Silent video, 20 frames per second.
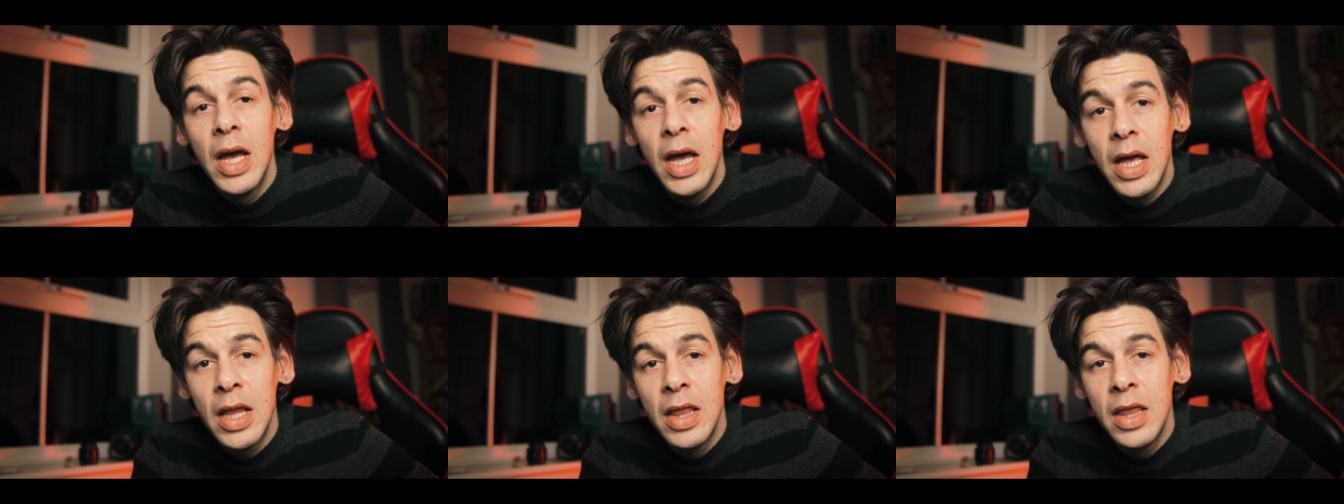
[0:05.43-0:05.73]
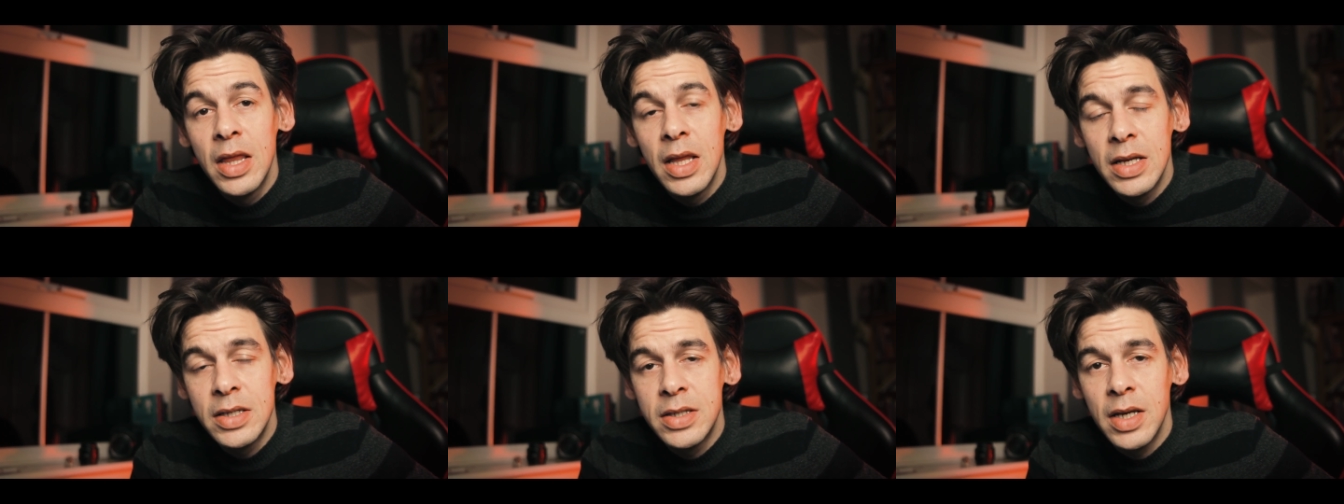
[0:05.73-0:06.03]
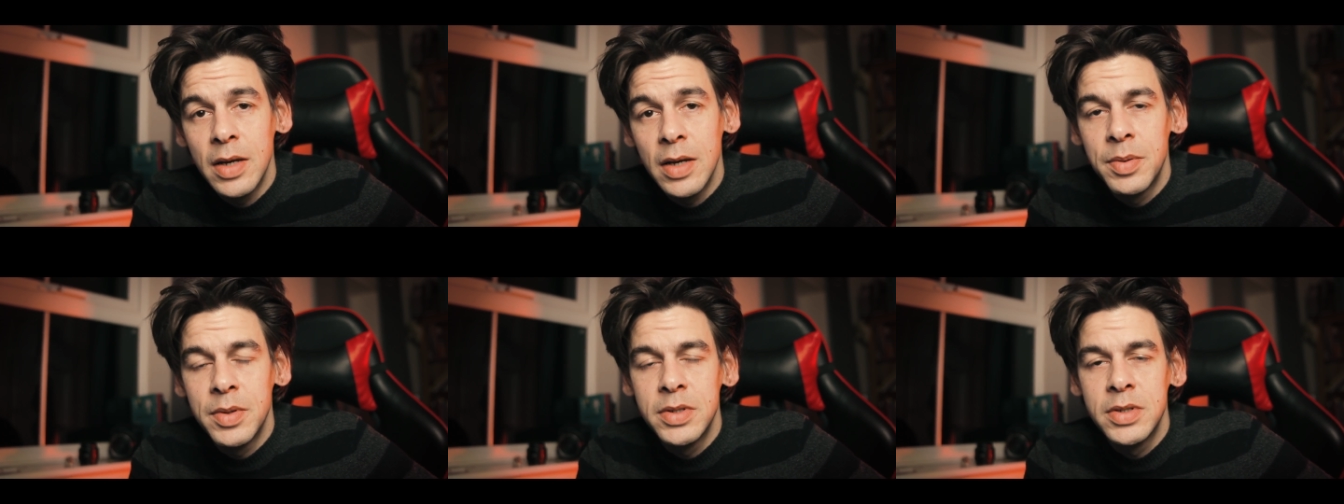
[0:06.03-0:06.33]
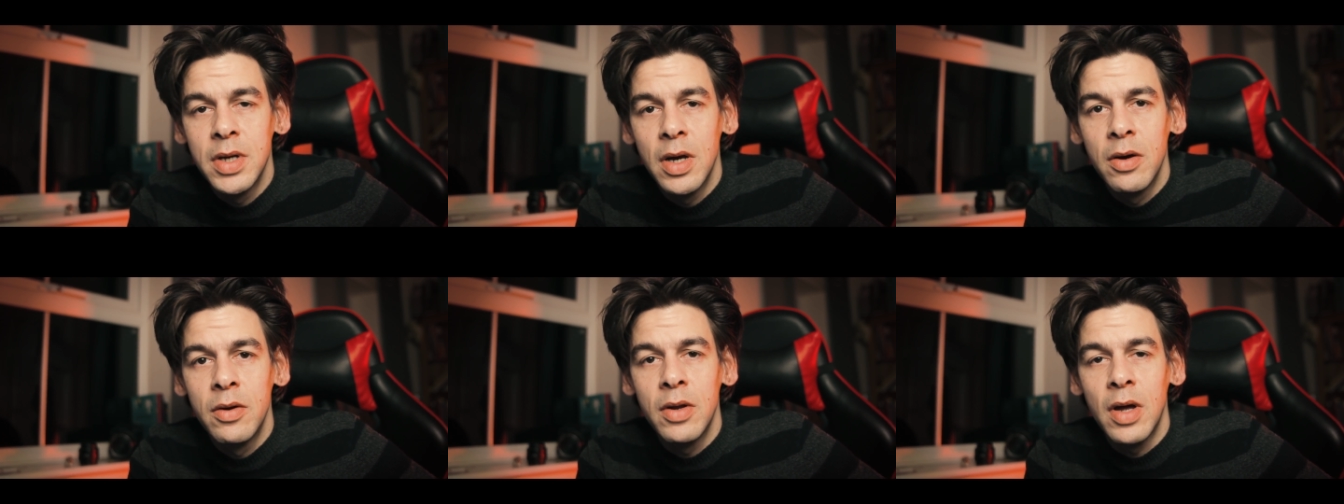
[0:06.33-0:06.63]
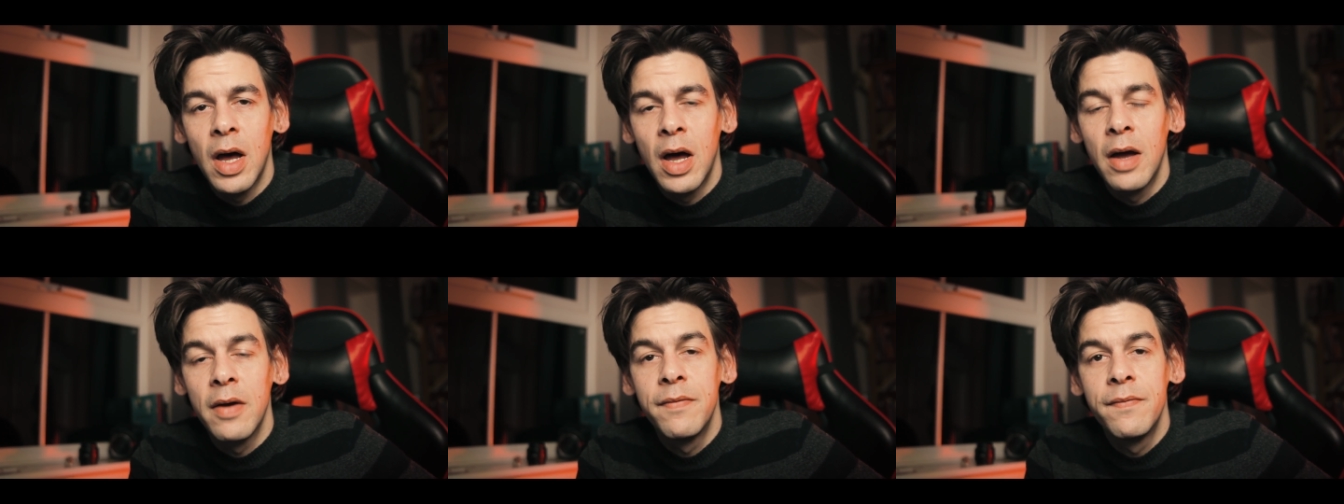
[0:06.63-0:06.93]
In this episode
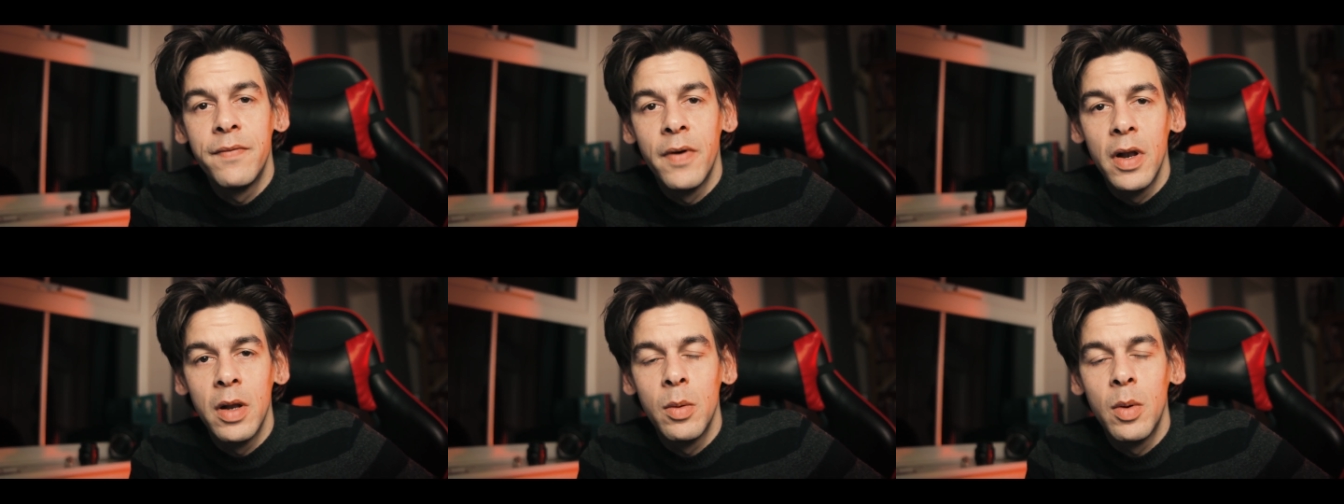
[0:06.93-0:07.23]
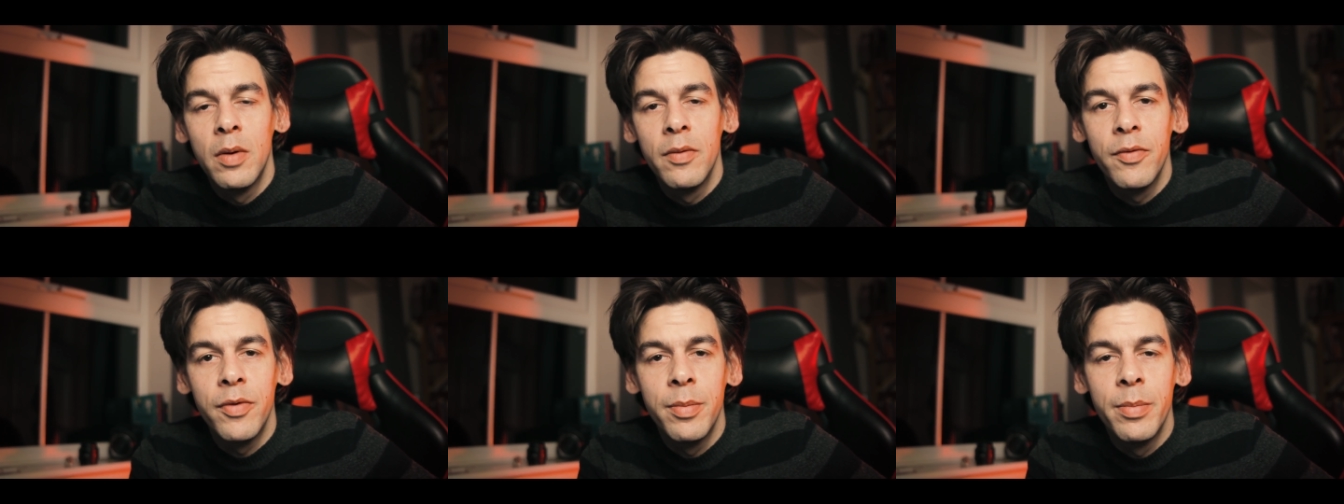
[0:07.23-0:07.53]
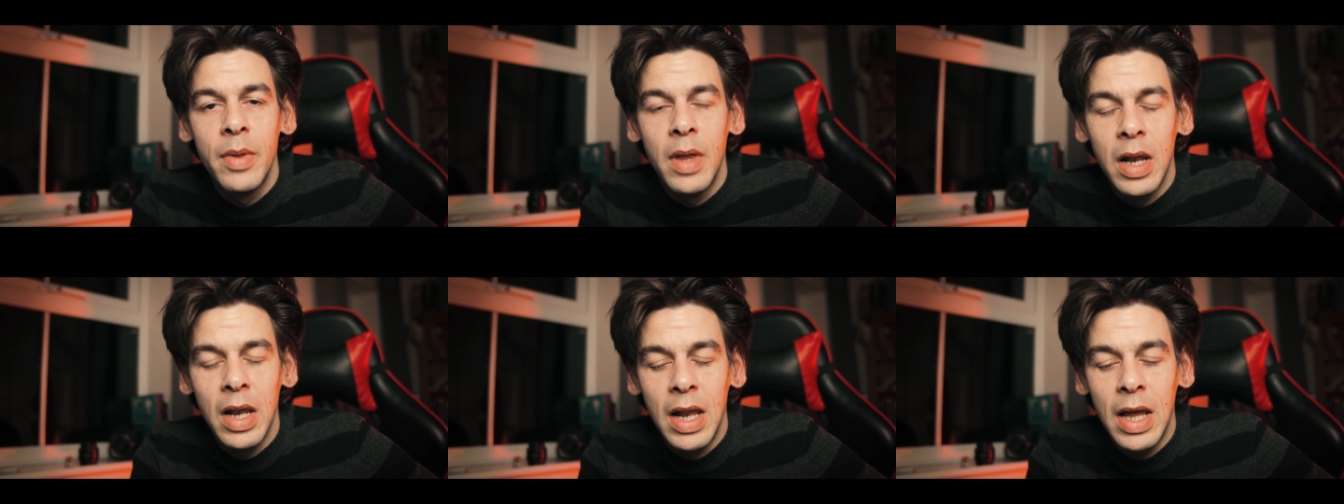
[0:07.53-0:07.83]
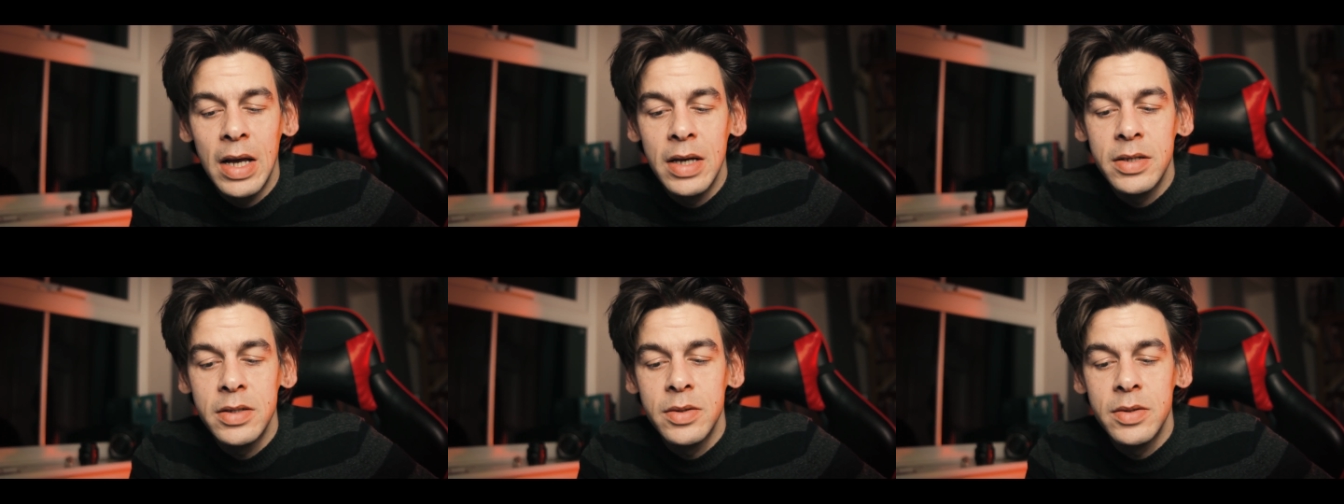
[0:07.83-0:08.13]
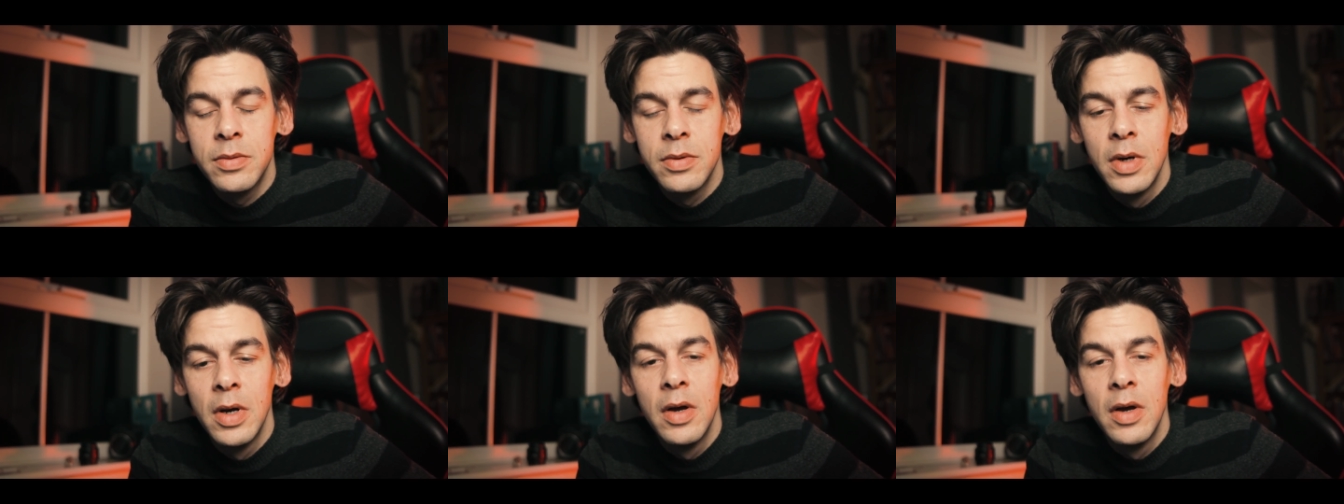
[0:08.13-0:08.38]
I follow on from the last